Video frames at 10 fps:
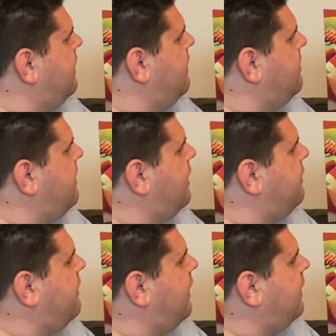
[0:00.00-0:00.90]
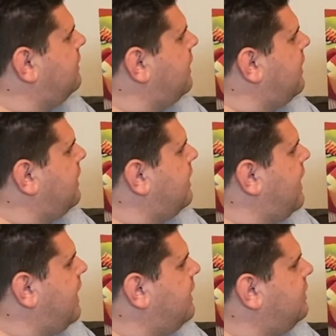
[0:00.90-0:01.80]
Then Bear felt a tugging
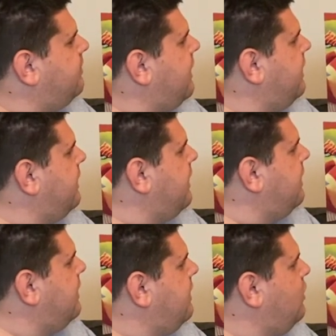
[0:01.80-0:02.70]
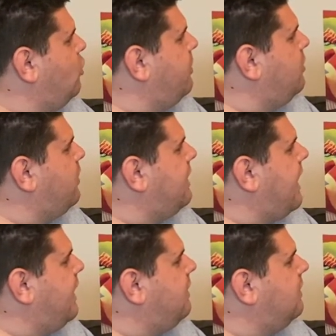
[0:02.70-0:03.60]
at his blanket. He opened one
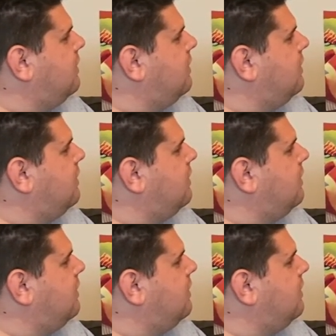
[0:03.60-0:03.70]
eye.